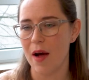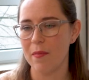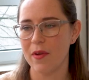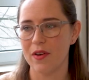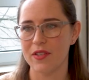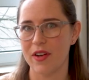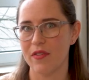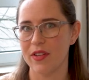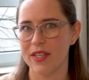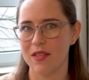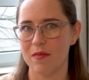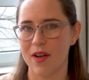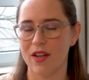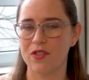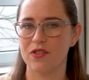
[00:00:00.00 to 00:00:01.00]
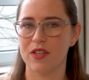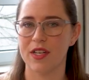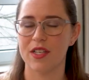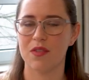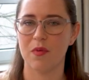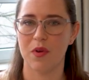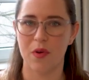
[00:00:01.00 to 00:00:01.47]
There are definitely some
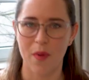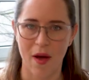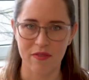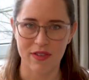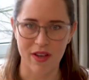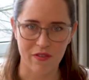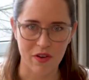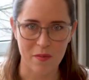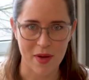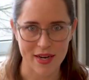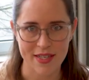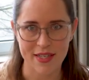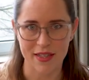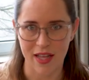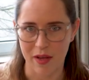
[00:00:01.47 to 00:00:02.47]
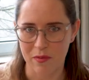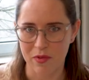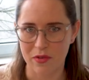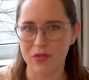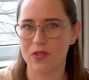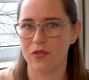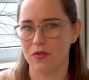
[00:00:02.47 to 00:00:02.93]
countries where you have to have your medicine
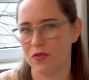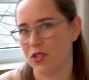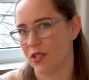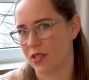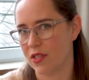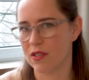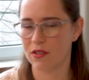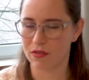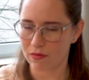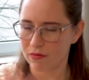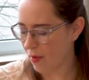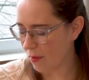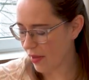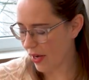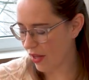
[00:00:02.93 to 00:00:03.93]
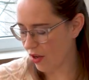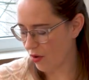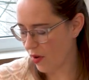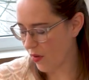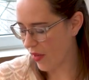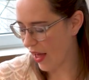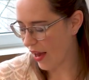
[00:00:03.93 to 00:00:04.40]
labeled. So just, I'm letting you
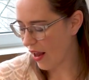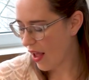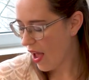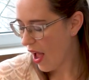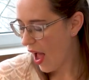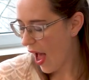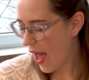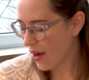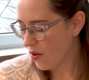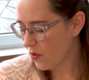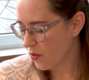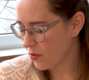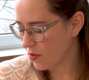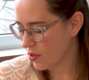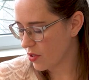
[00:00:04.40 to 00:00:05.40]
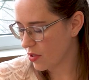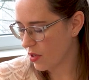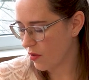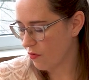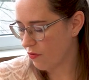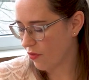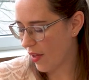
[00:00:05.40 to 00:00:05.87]
know that. I don't
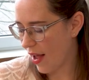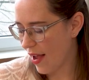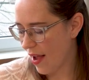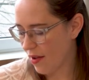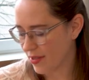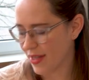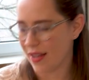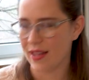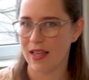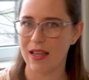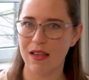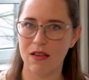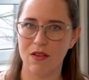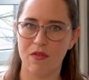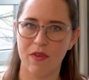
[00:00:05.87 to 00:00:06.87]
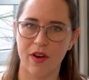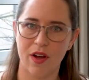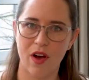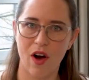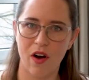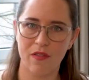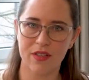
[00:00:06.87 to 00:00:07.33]
fly outside the EU
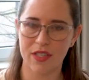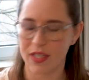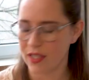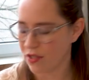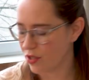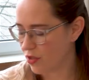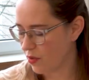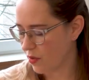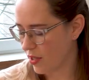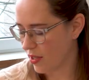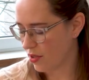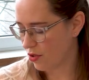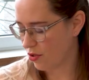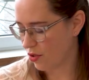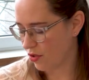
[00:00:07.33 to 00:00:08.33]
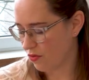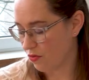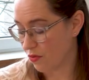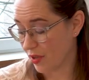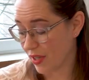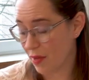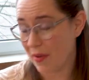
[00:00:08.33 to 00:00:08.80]
very often, so this
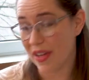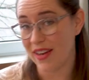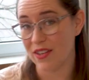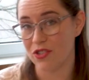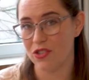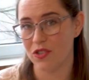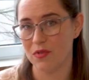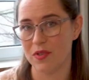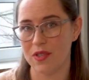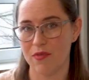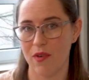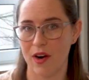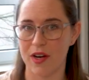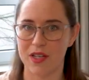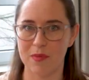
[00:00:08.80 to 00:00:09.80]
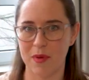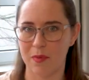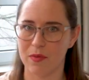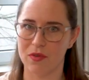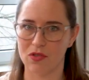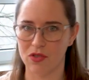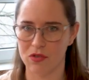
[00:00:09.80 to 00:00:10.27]
shouldn't really be an issue as far as
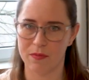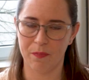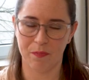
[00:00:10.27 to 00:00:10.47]
people